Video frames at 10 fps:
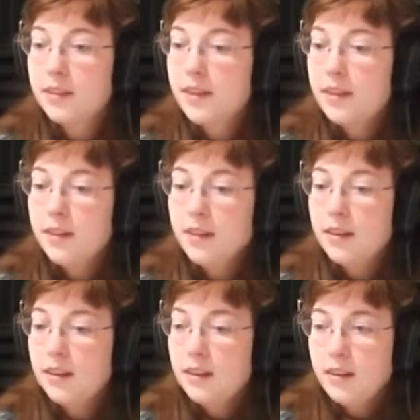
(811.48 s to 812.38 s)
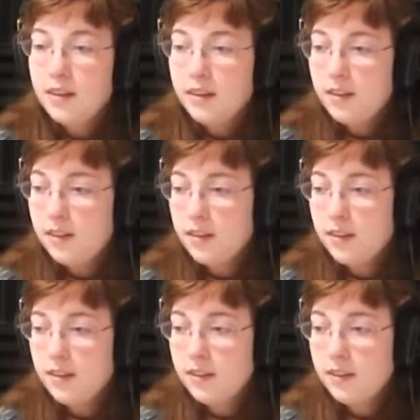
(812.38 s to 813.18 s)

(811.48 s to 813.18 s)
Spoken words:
Nothing is said.